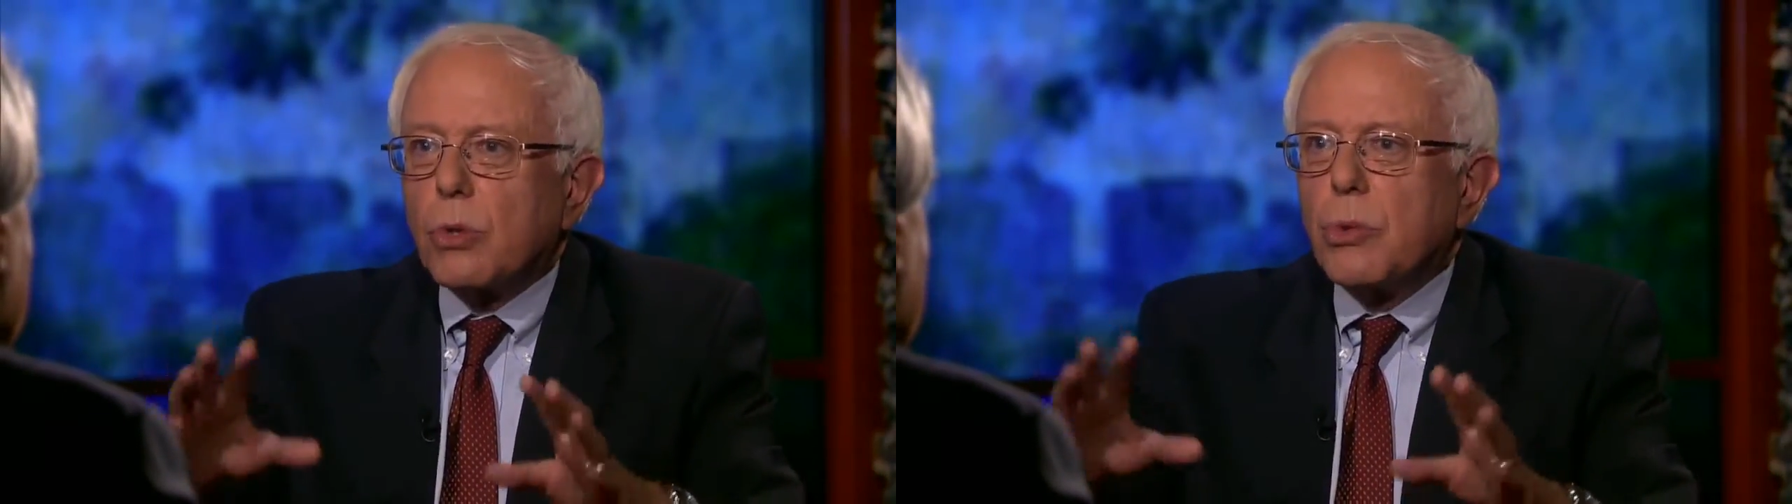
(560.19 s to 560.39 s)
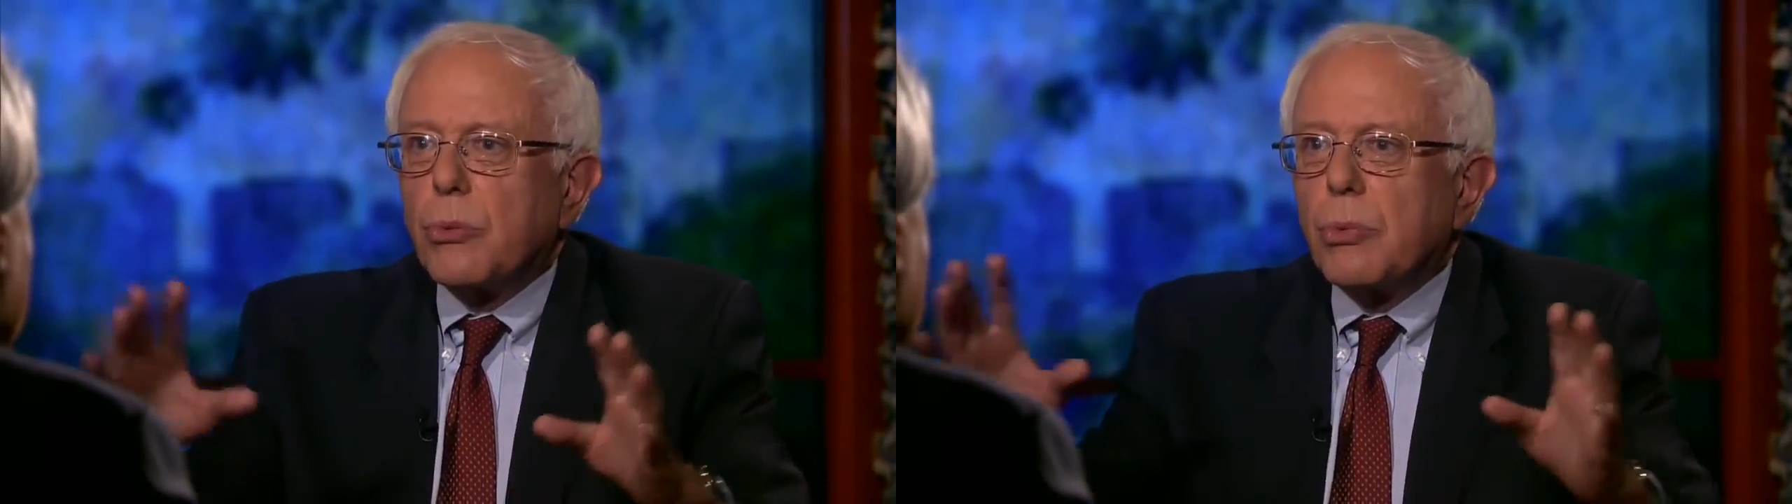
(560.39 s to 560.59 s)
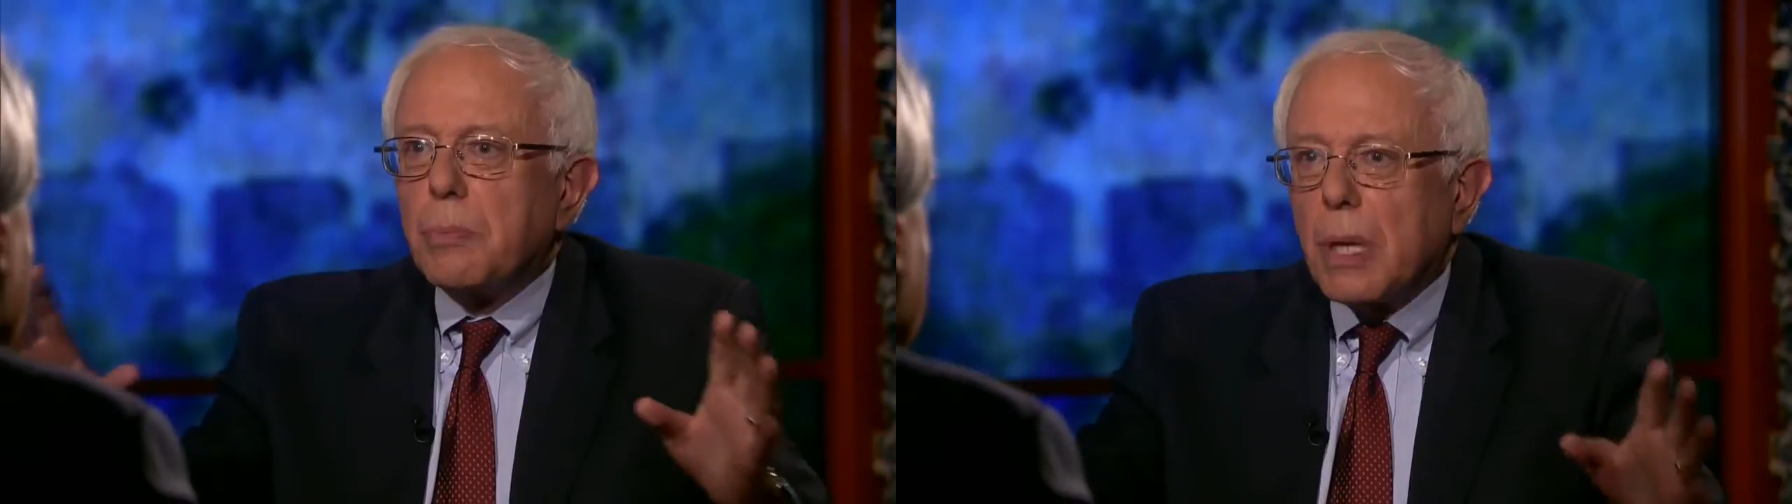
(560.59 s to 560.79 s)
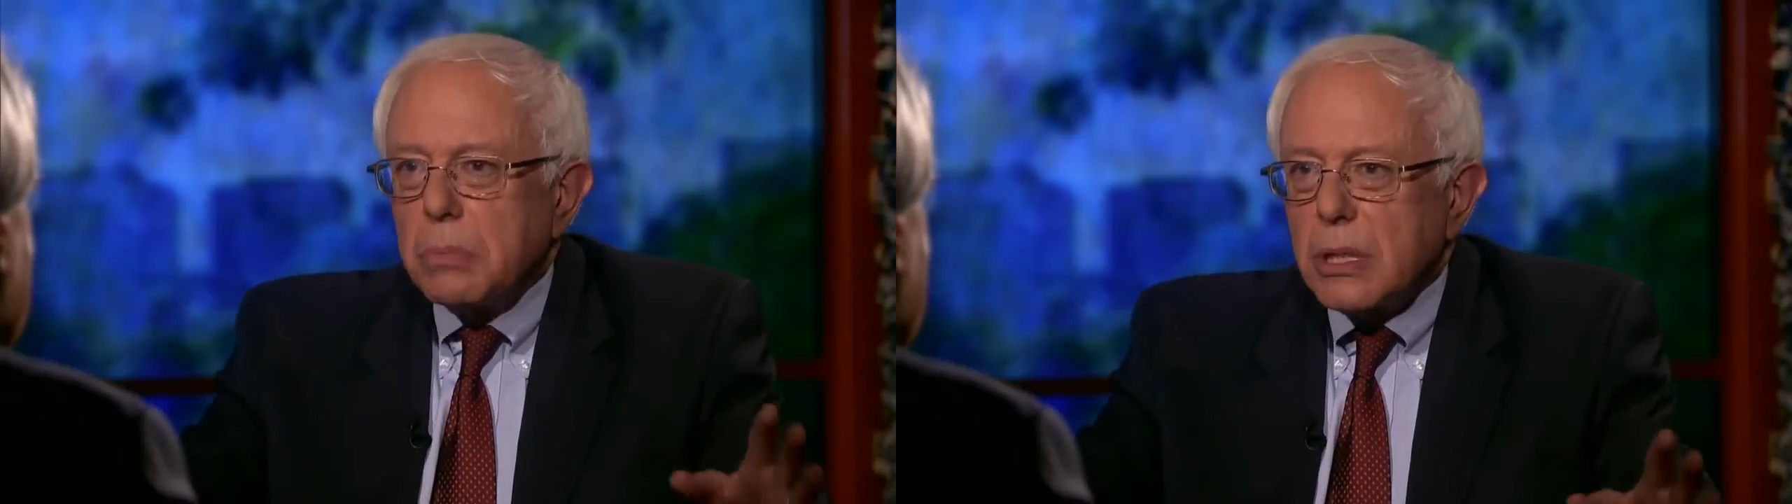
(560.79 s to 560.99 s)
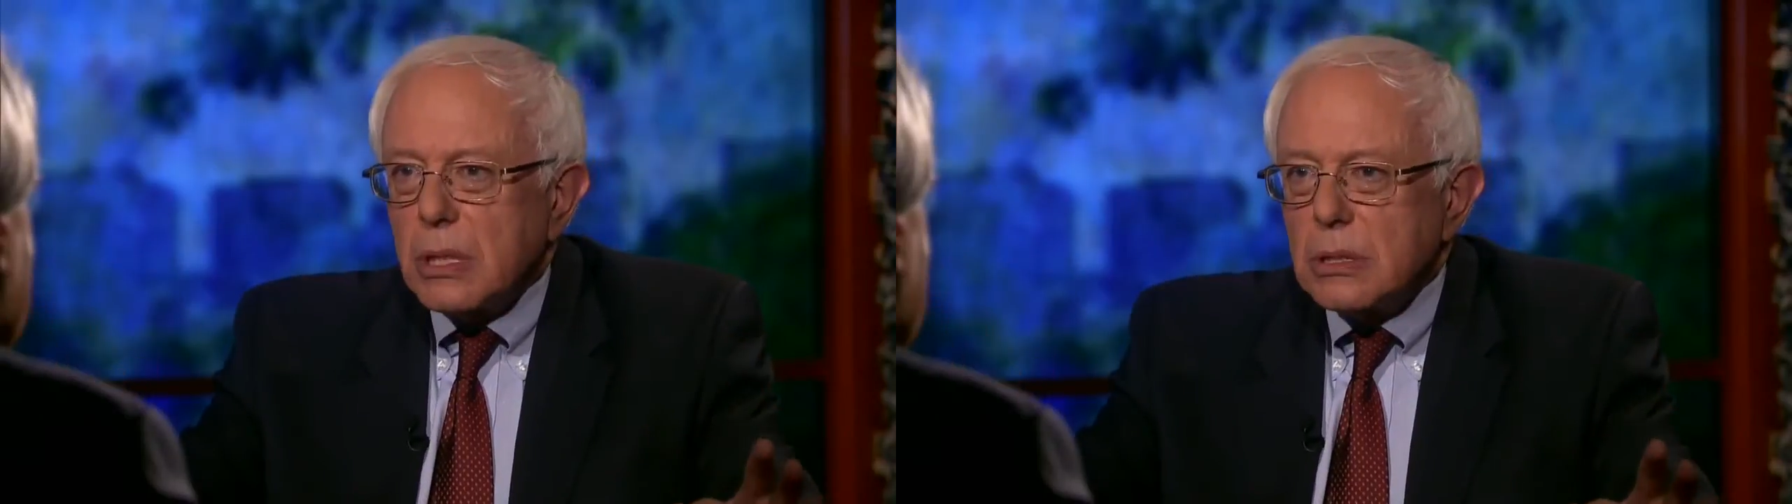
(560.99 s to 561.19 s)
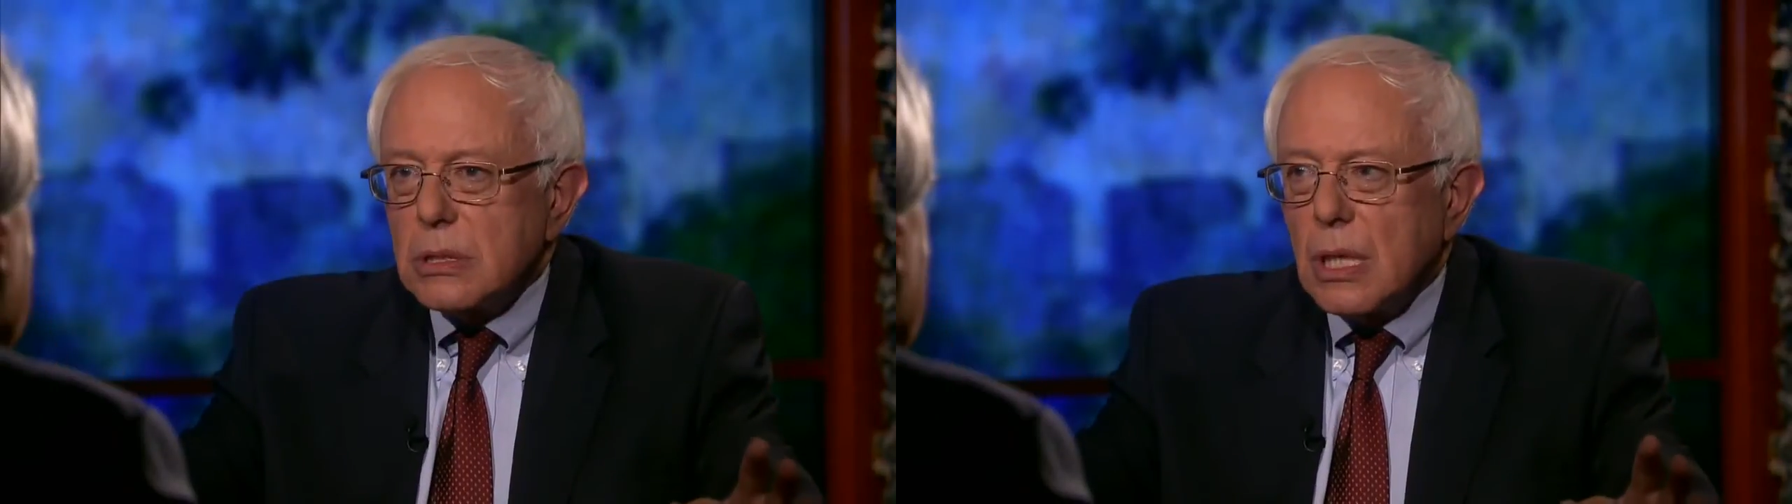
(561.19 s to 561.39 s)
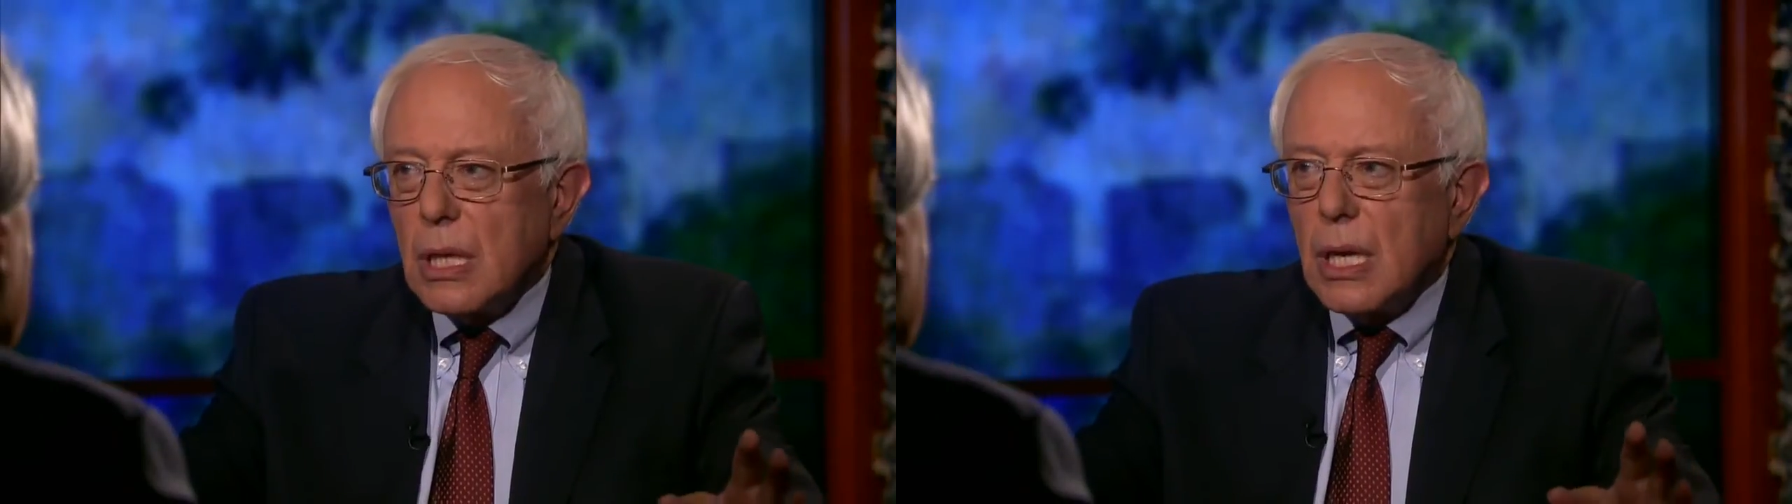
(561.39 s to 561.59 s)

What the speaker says: with Republicans,